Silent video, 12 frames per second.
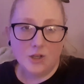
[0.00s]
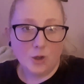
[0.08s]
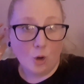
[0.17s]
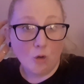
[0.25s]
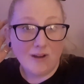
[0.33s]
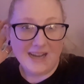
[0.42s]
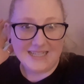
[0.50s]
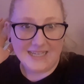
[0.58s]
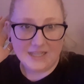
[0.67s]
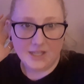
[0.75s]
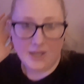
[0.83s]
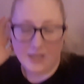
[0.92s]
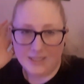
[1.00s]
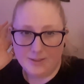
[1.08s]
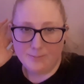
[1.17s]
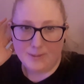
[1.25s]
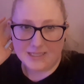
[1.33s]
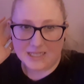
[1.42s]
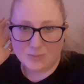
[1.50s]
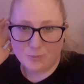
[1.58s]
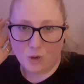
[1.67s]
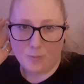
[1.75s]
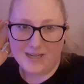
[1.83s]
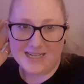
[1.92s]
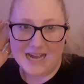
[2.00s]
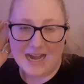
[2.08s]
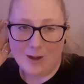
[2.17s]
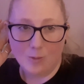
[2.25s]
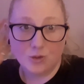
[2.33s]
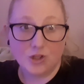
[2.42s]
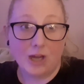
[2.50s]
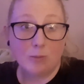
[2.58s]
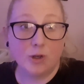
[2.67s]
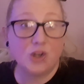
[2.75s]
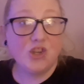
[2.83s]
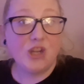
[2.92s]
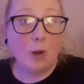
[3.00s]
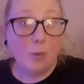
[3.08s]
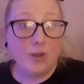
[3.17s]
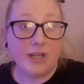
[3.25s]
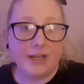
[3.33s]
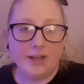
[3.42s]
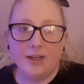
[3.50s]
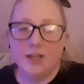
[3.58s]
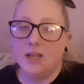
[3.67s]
already that um, my dad's brought me down that i want to show you